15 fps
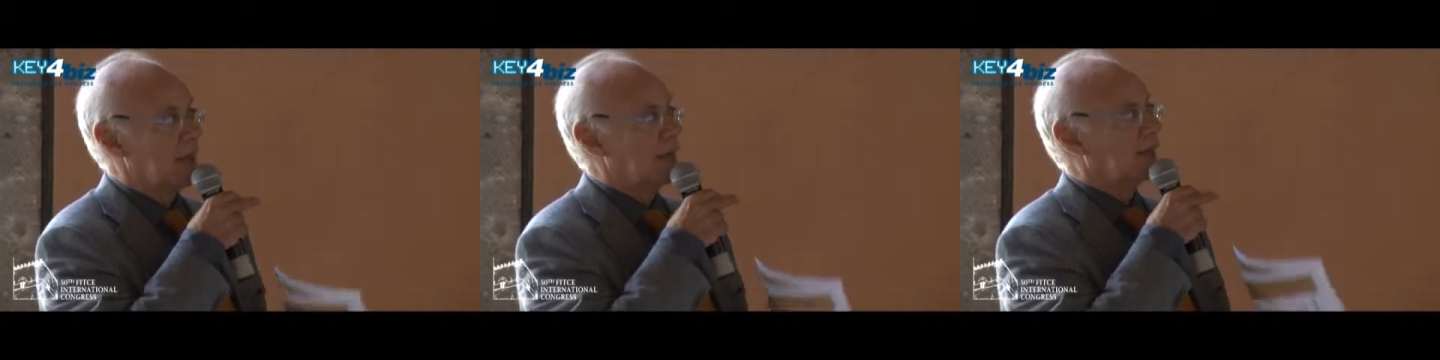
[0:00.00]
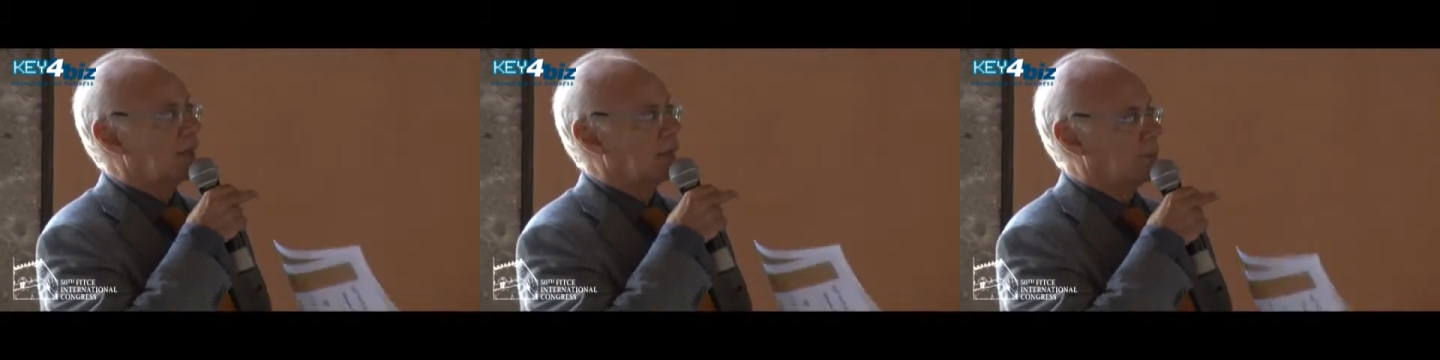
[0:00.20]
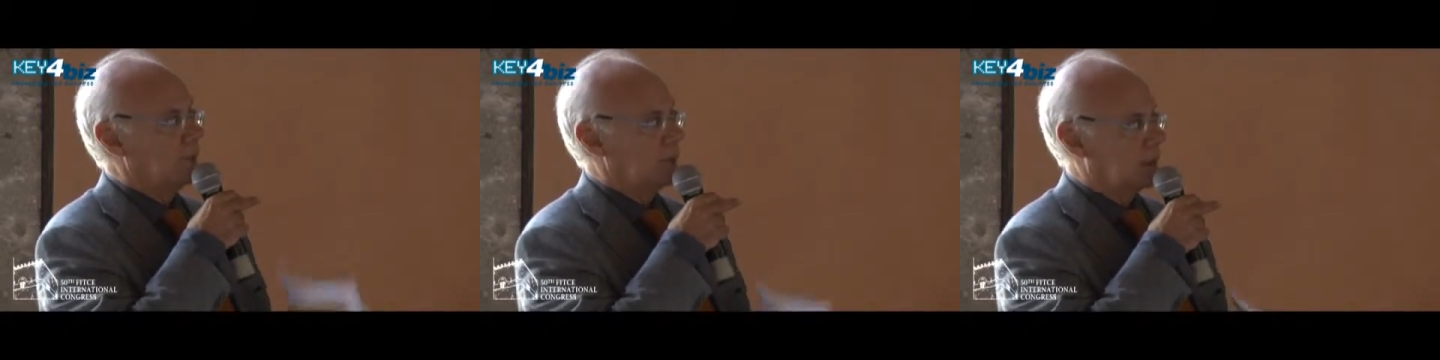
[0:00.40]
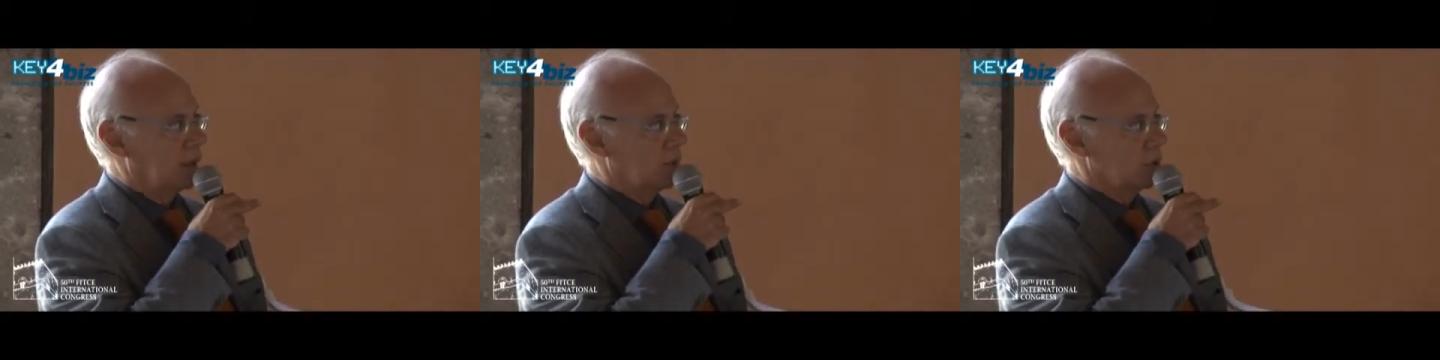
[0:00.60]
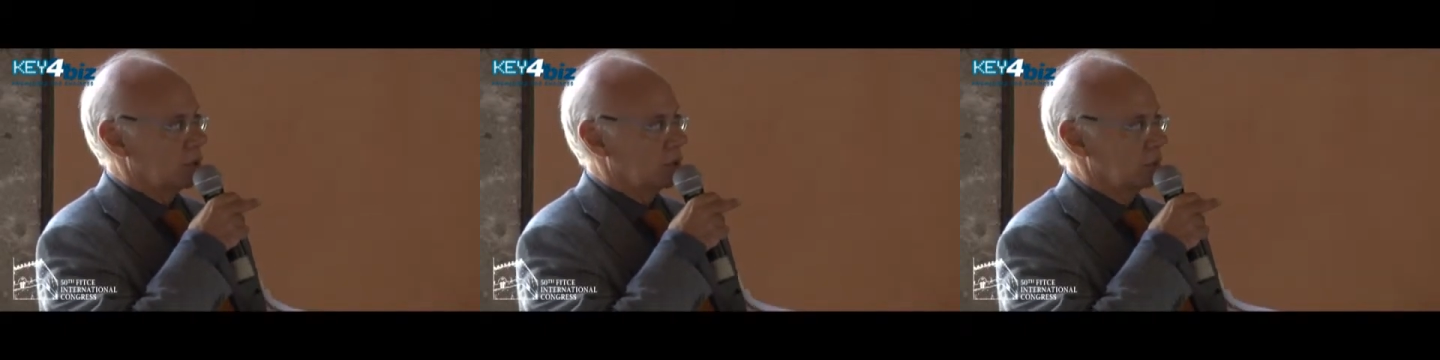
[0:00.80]
and
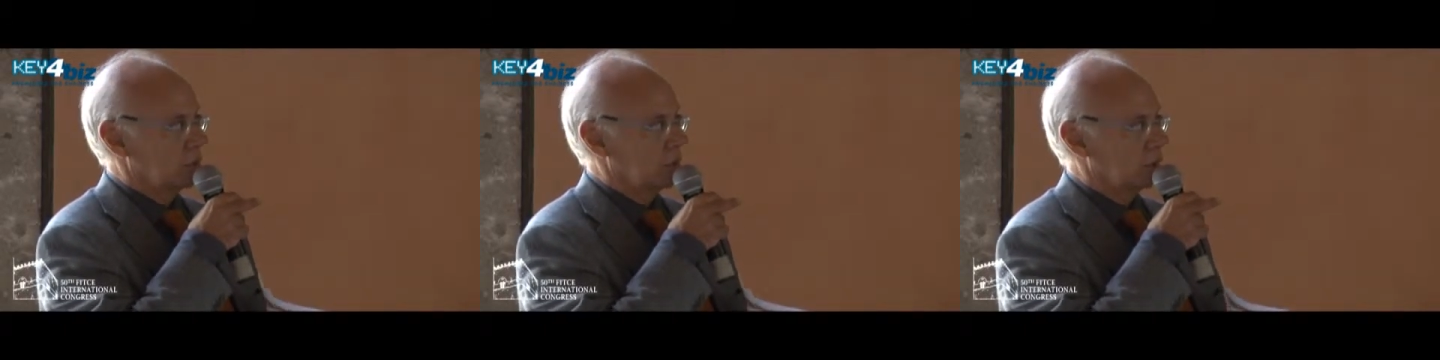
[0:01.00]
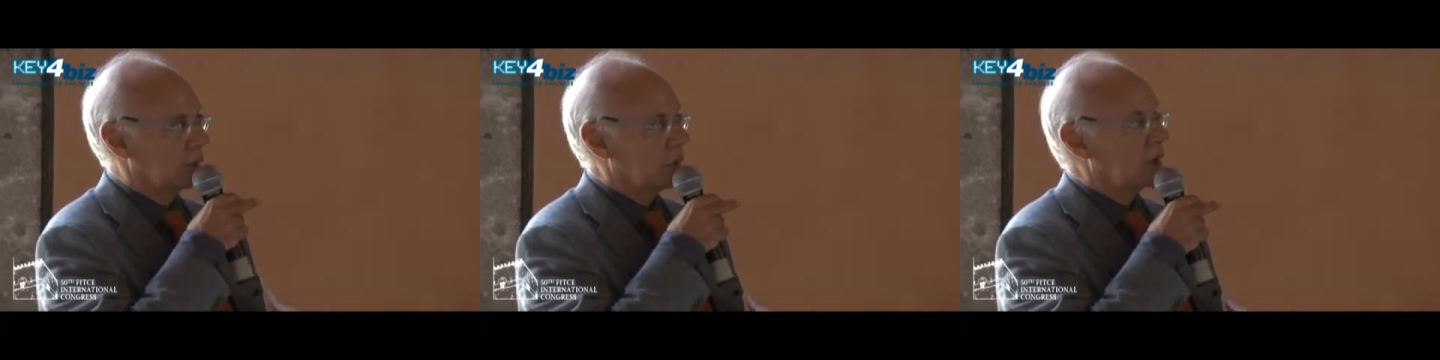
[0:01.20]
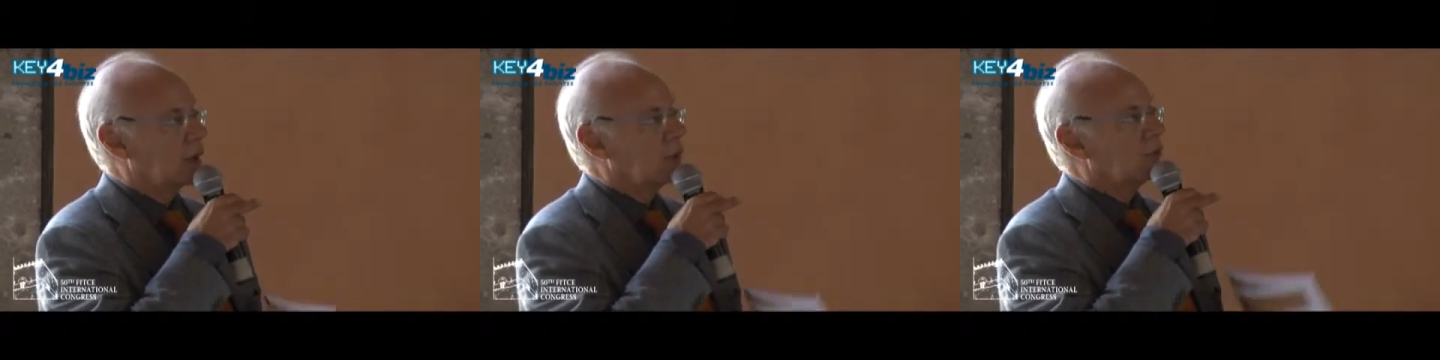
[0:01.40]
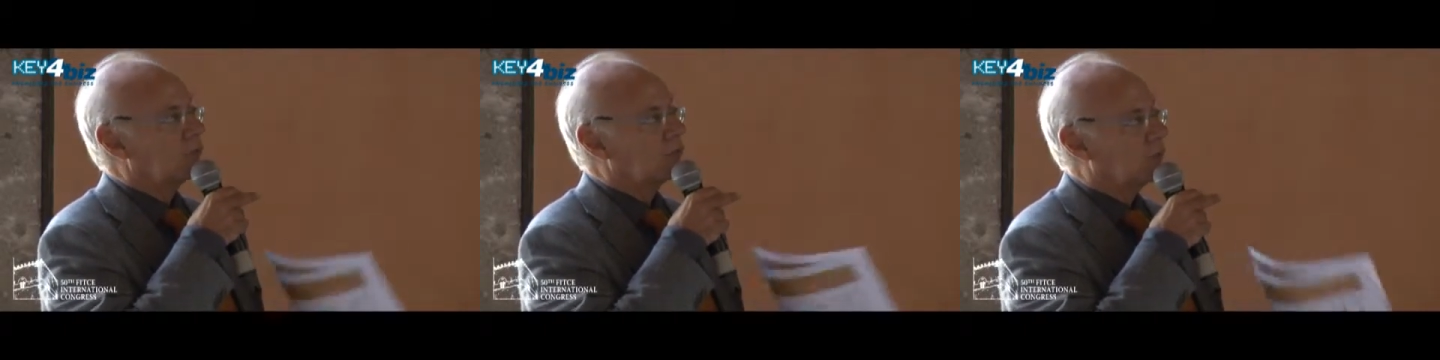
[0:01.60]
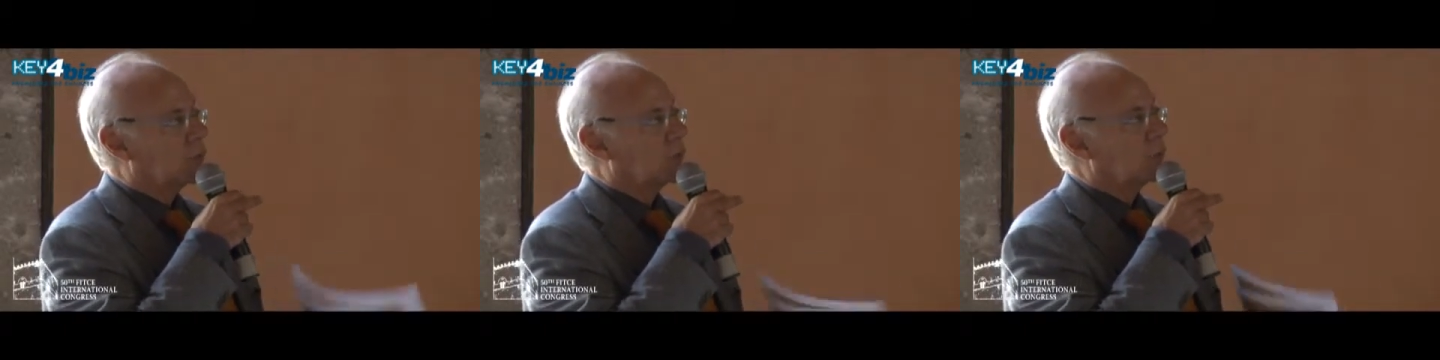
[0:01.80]
application uh,
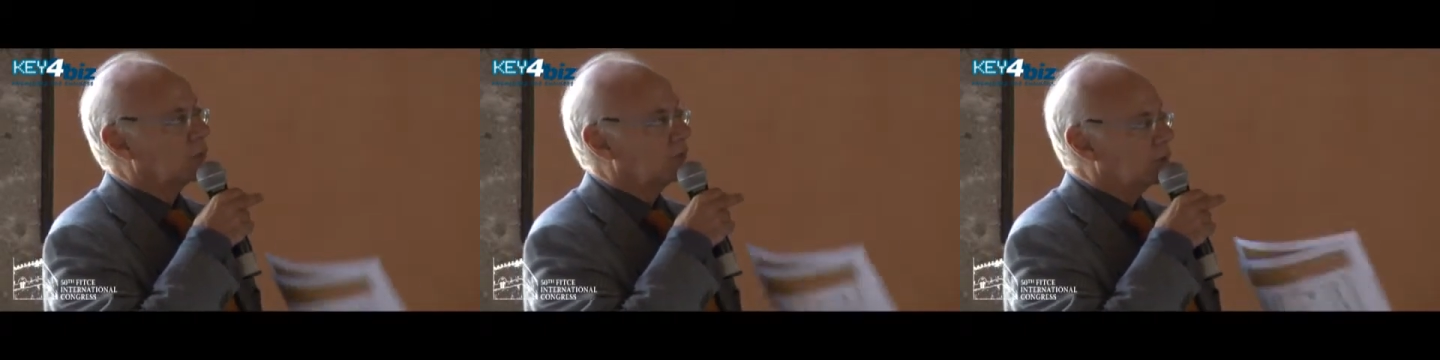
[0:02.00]
for